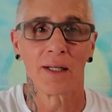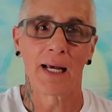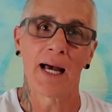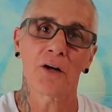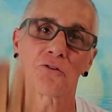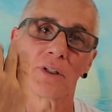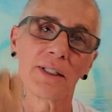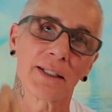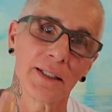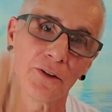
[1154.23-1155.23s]
Actually,
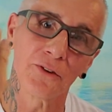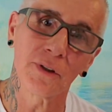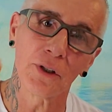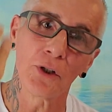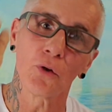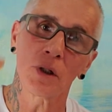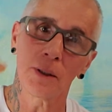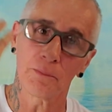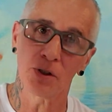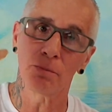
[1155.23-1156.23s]
the kids,
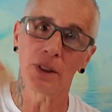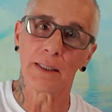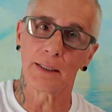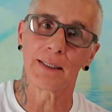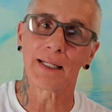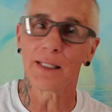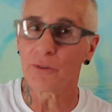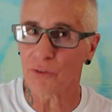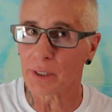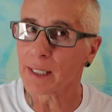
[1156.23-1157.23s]
come to me. That
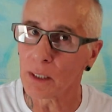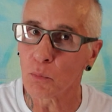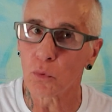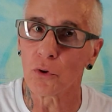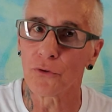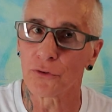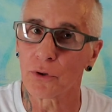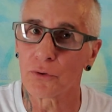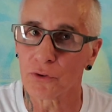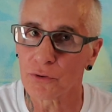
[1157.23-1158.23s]
is the gay world.
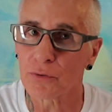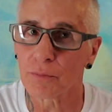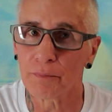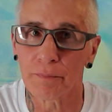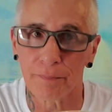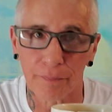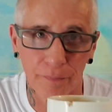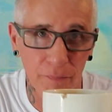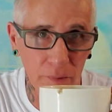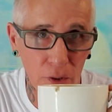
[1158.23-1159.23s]
So just,
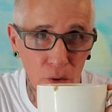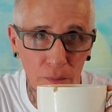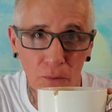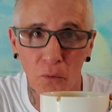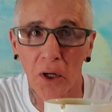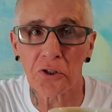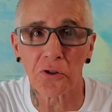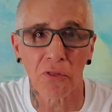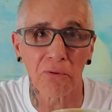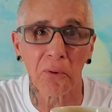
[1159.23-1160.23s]
watch
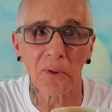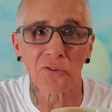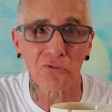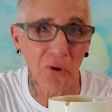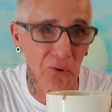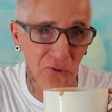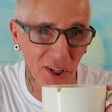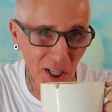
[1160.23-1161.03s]
your throwing stones.